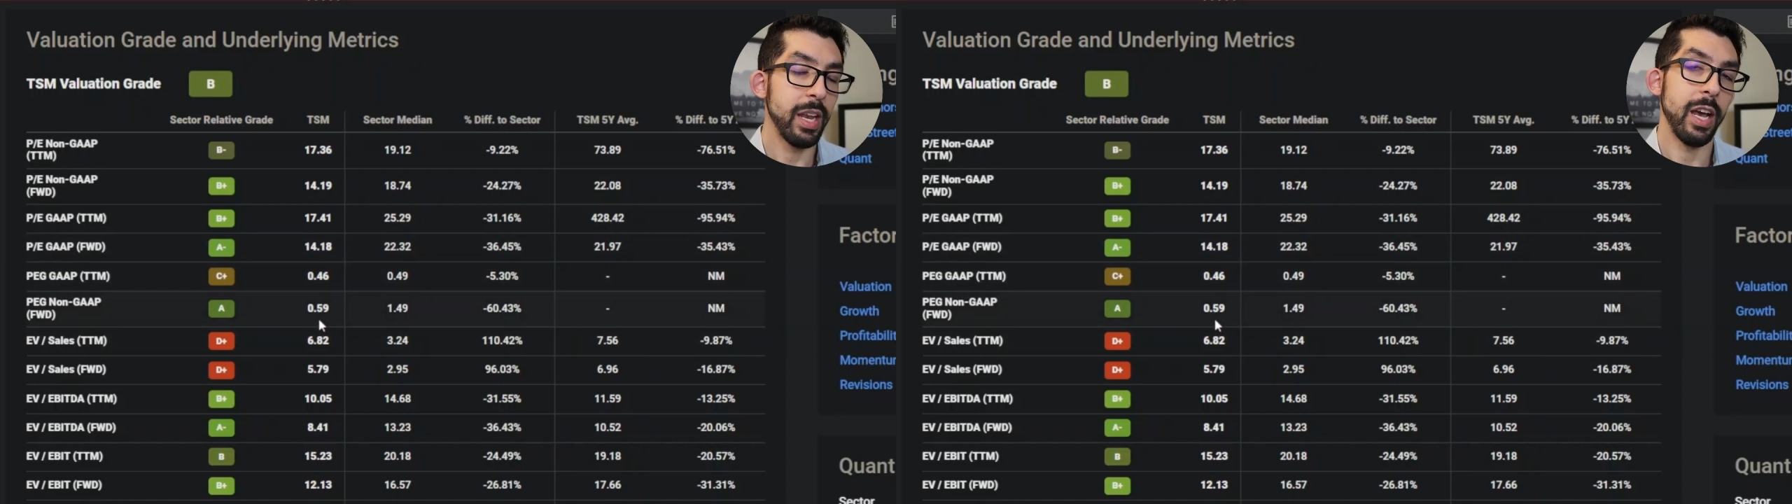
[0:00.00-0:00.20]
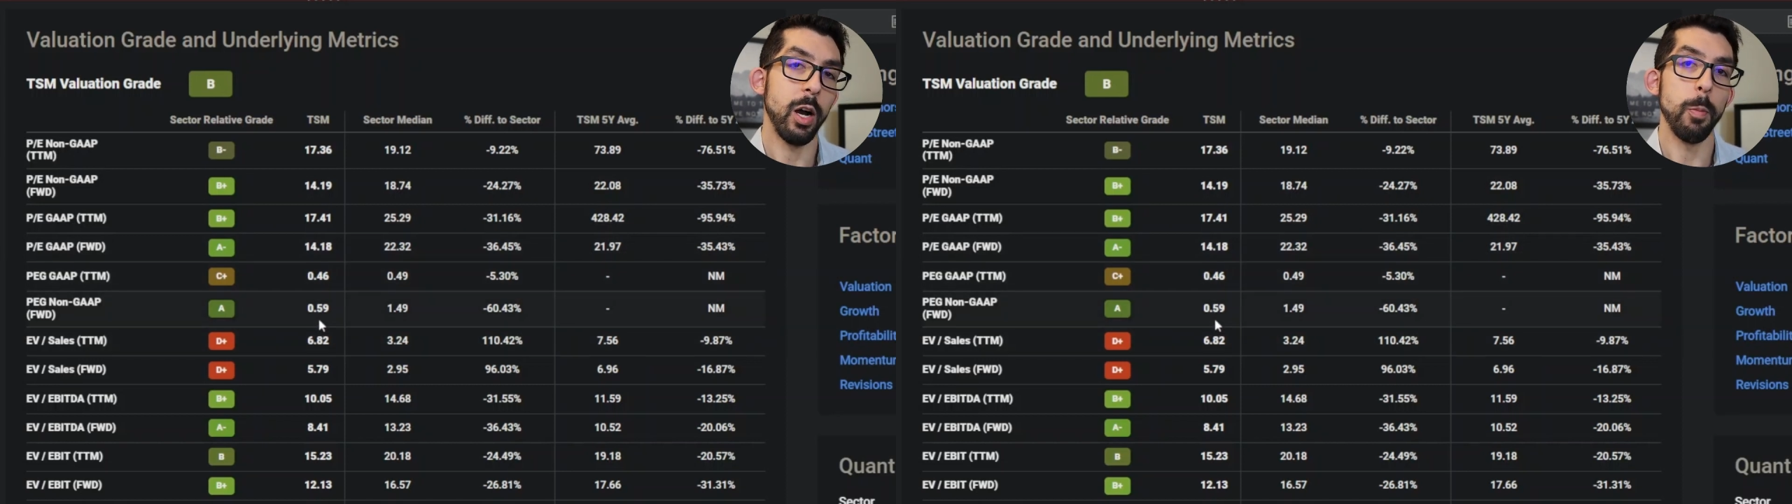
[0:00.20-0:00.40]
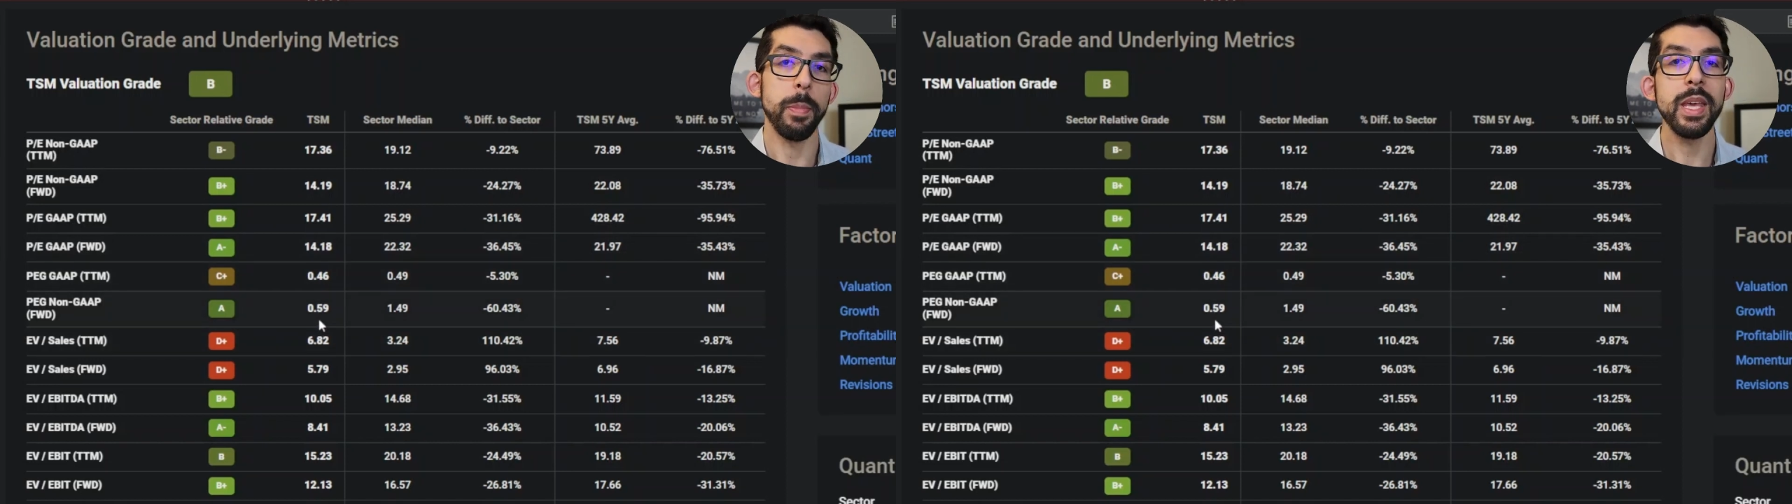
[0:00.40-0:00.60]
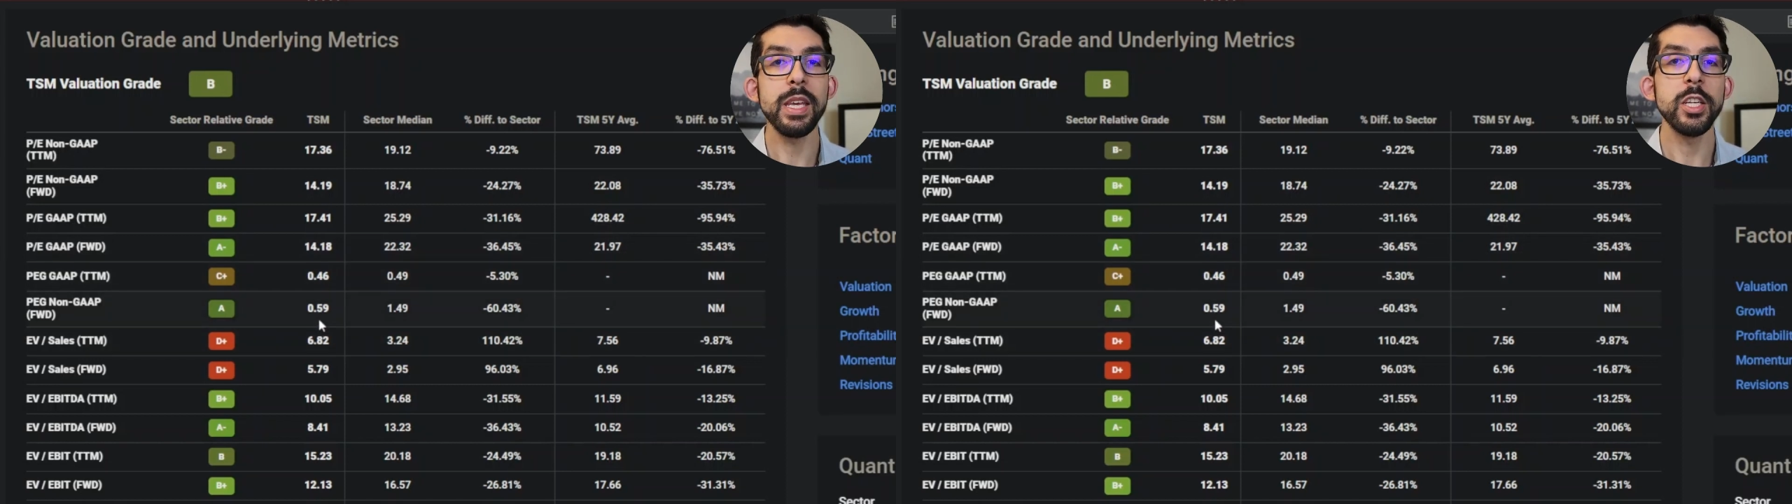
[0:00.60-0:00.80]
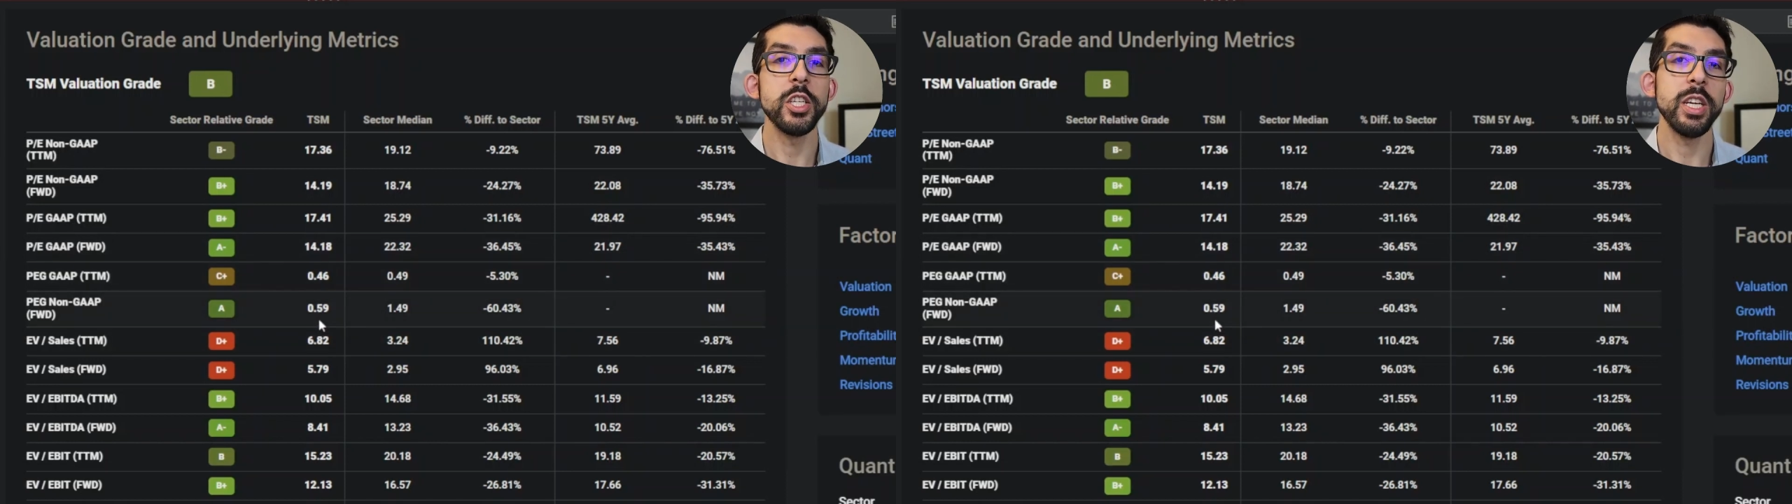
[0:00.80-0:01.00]
Now
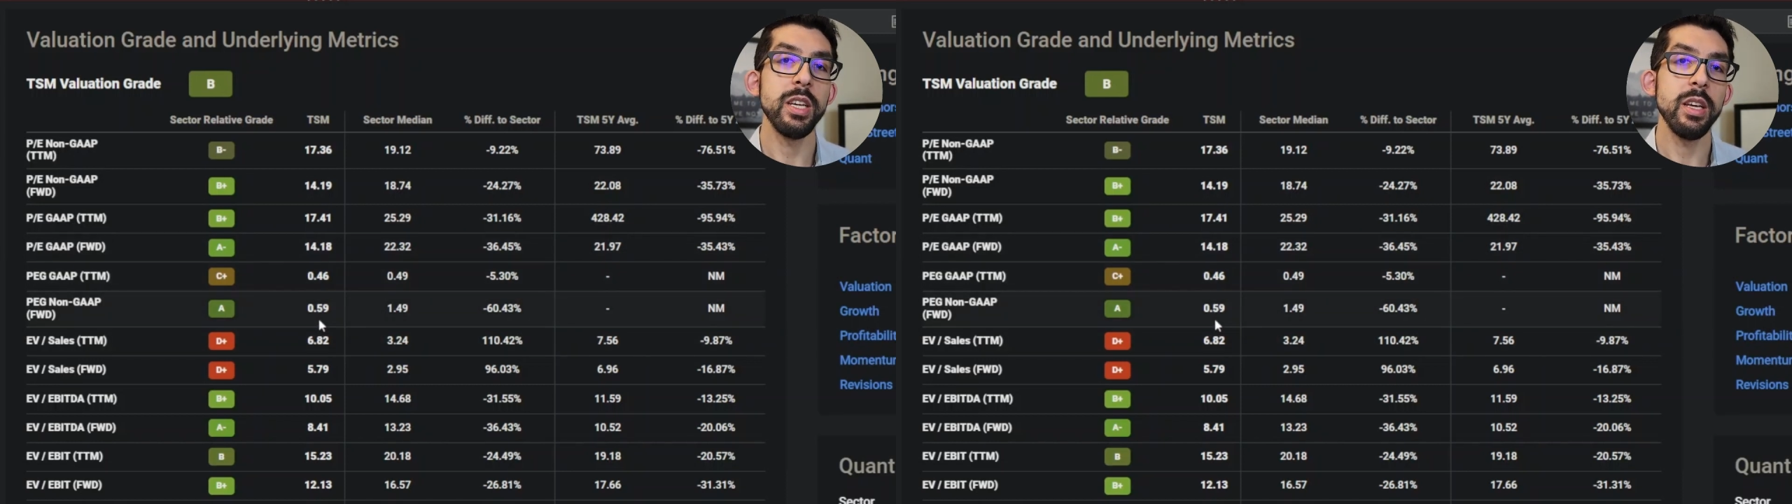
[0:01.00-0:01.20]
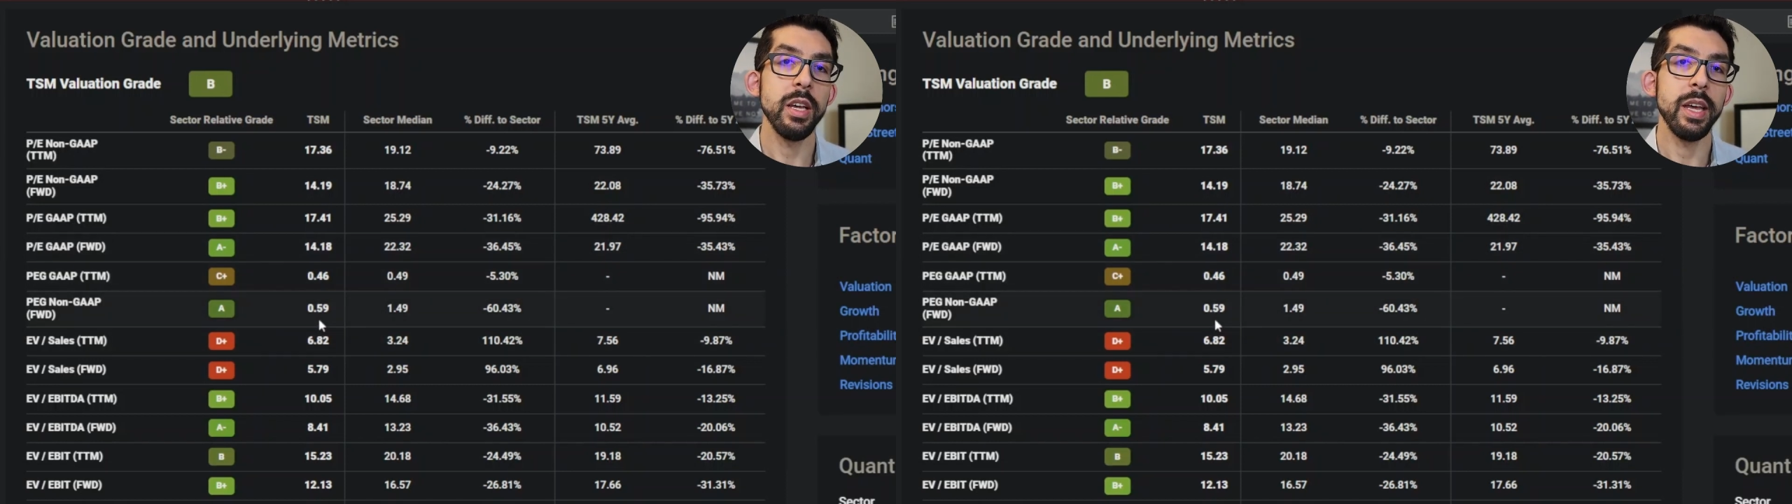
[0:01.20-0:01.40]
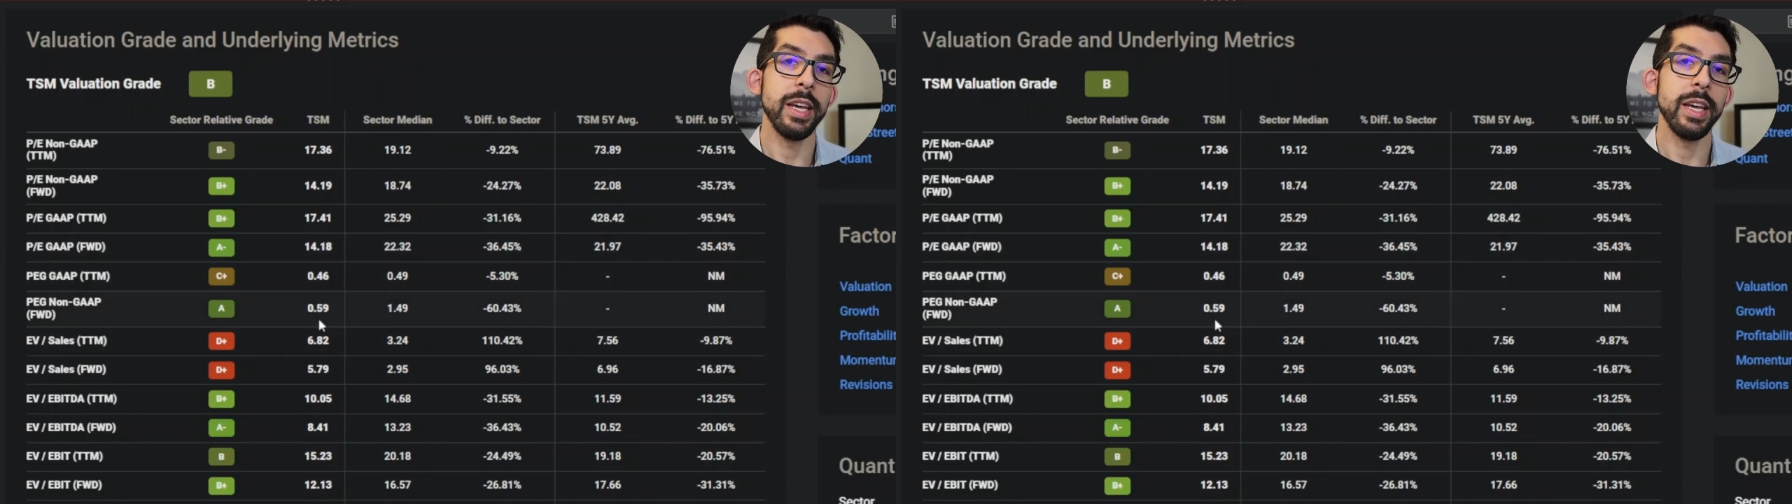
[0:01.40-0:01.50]
PEG